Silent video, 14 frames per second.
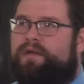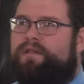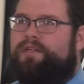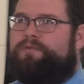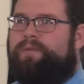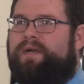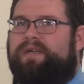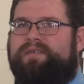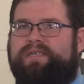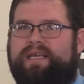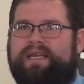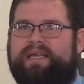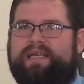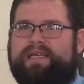the Spirit is,
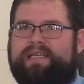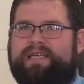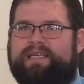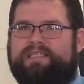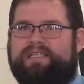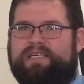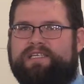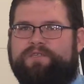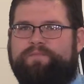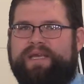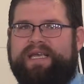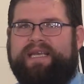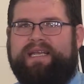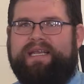saying, is, is
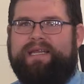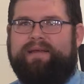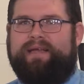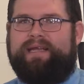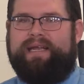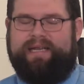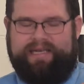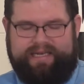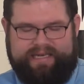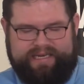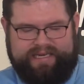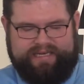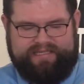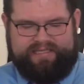speaking, and,
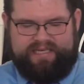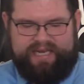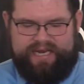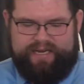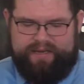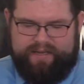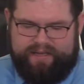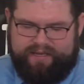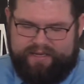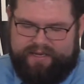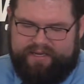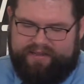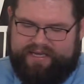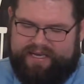and, He's saying
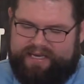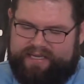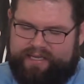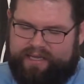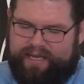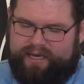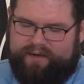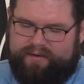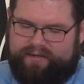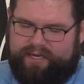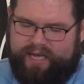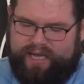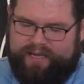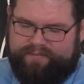that in the latter
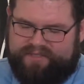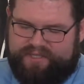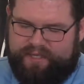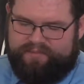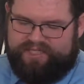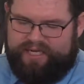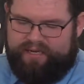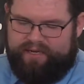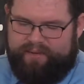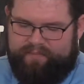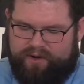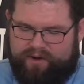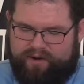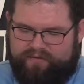time some shall
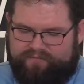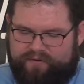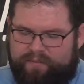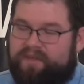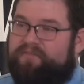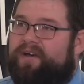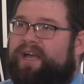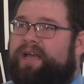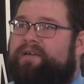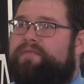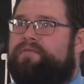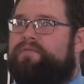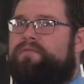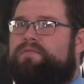depart from the faith.